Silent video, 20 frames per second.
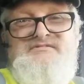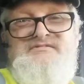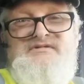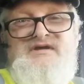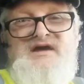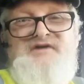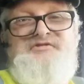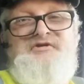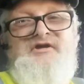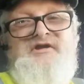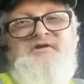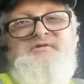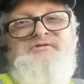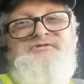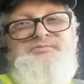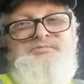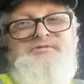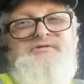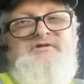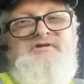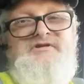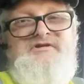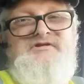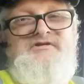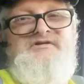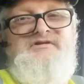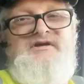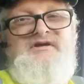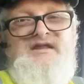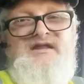I thought it was pretty
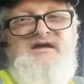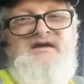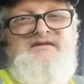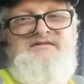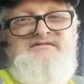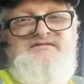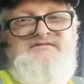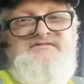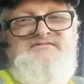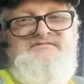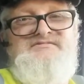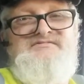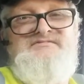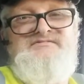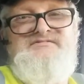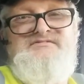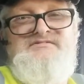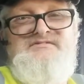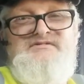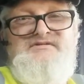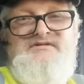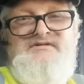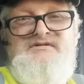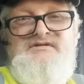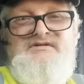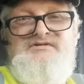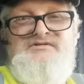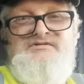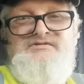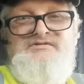good. I liked it.
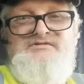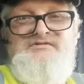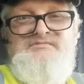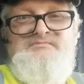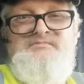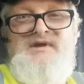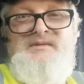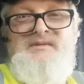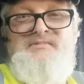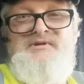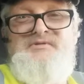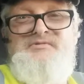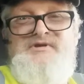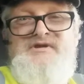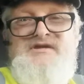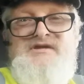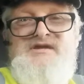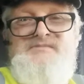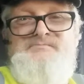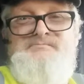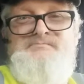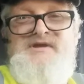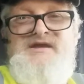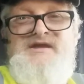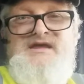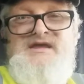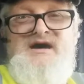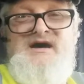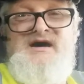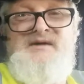Maybe we can
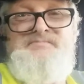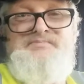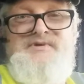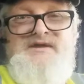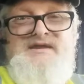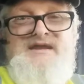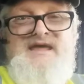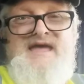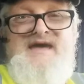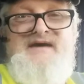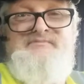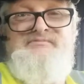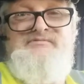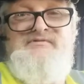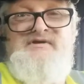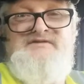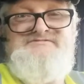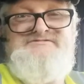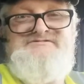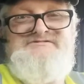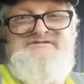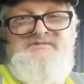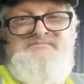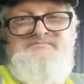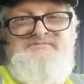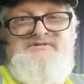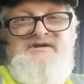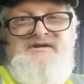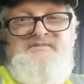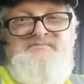meet up and have lunch
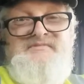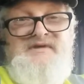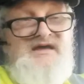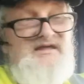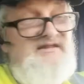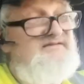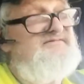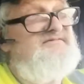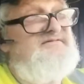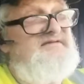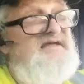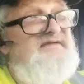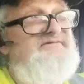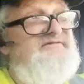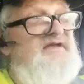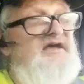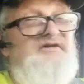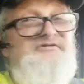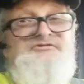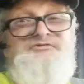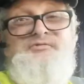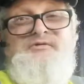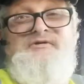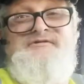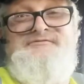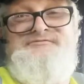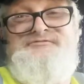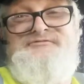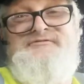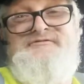sometime. That sounds
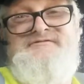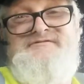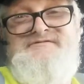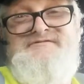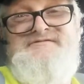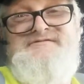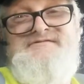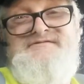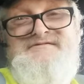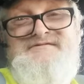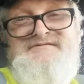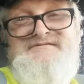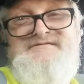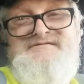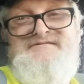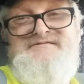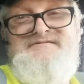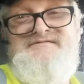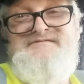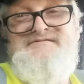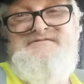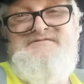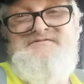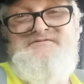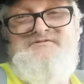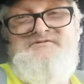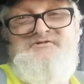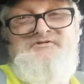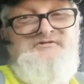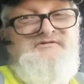wonderful.
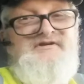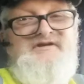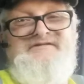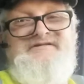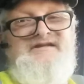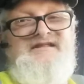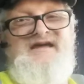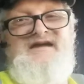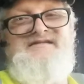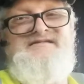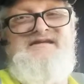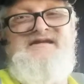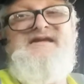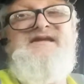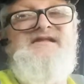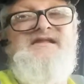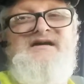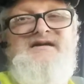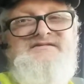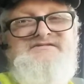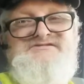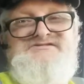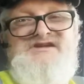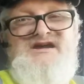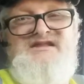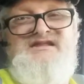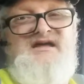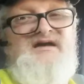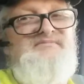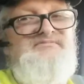Who doesn't like to eat lunch? I
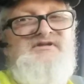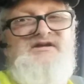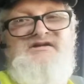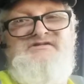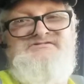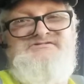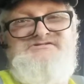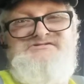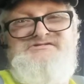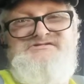love lunch.